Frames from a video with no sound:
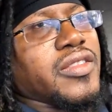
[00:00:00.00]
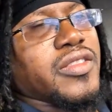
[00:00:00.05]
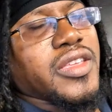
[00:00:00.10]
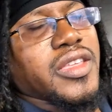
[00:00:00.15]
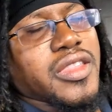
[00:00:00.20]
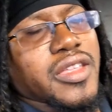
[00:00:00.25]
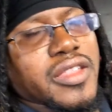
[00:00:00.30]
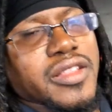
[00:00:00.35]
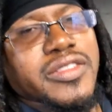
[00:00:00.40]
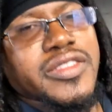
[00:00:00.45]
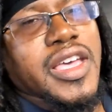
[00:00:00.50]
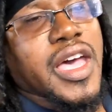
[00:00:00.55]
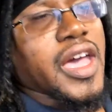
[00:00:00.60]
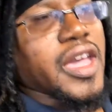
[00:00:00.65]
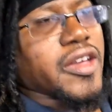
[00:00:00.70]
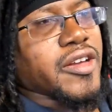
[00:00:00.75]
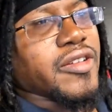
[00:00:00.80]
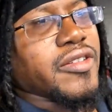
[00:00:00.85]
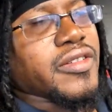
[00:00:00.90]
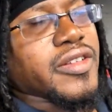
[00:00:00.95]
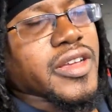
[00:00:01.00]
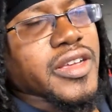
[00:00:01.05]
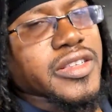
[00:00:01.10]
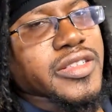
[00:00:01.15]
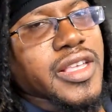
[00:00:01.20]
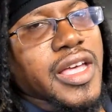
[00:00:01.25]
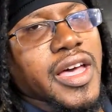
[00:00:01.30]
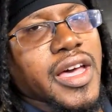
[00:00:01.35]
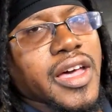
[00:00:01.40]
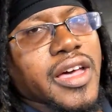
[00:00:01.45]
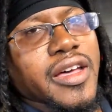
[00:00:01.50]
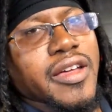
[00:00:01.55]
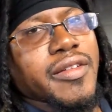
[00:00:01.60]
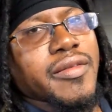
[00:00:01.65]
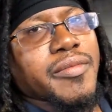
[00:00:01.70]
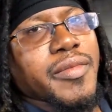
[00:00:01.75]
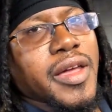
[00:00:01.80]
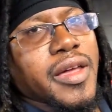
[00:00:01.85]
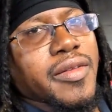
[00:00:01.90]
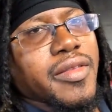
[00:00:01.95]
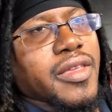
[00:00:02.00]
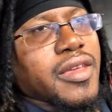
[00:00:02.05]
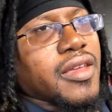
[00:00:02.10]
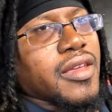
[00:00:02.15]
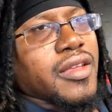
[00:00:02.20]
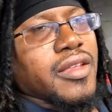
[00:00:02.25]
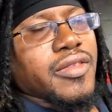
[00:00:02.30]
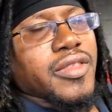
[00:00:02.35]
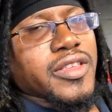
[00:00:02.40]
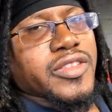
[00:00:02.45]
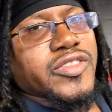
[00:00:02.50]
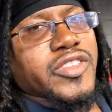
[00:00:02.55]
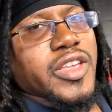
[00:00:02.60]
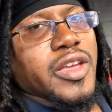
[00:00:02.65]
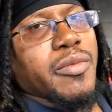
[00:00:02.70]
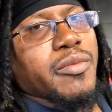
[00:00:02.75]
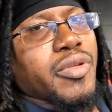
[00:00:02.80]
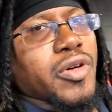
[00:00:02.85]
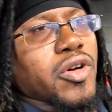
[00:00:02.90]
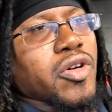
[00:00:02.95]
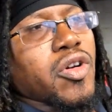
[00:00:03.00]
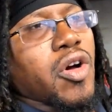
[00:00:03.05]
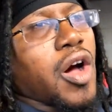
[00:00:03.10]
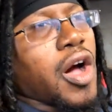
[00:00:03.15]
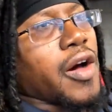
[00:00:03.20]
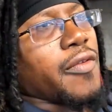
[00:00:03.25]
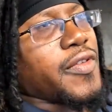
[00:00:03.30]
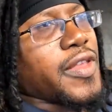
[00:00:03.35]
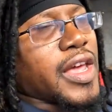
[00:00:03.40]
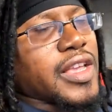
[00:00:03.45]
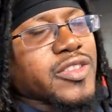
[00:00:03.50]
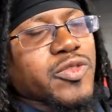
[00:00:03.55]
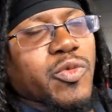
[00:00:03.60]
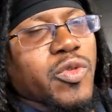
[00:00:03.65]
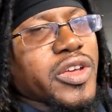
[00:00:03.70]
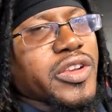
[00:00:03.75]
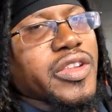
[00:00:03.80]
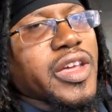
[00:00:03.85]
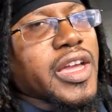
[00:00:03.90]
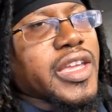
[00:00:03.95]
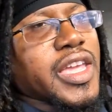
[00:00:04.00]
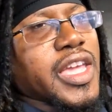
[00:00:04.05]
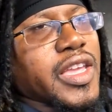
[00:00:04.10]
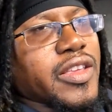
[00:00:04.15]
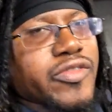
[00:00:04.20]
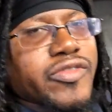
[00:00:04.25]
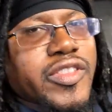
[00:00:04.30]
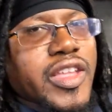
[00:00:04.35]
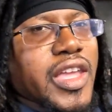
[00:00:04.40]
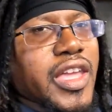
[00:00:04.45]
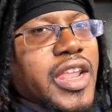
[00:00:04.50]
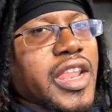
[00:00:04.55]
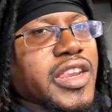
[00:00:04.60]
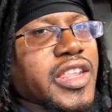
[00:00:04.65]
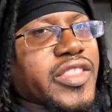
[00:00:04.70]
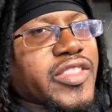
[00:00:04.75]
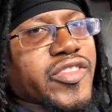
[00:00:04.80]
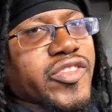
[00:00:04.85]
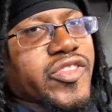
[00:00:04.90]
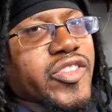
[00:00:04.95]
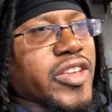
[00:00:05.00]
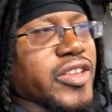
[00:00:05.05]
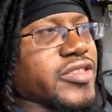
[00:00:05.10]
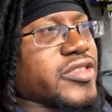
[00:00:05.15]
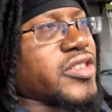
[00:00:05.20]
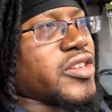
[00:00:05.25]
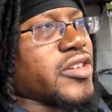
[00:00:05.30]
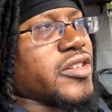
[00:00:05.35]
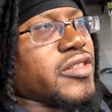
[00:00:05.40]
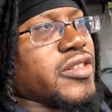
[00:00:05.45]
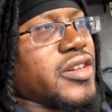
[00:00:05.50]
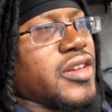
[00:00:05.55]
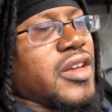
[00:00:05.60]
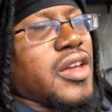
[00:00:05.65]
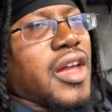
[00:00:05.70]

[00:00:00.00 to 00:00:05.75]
Need another tire because the stem broke off and I can't stand. I need the sensor.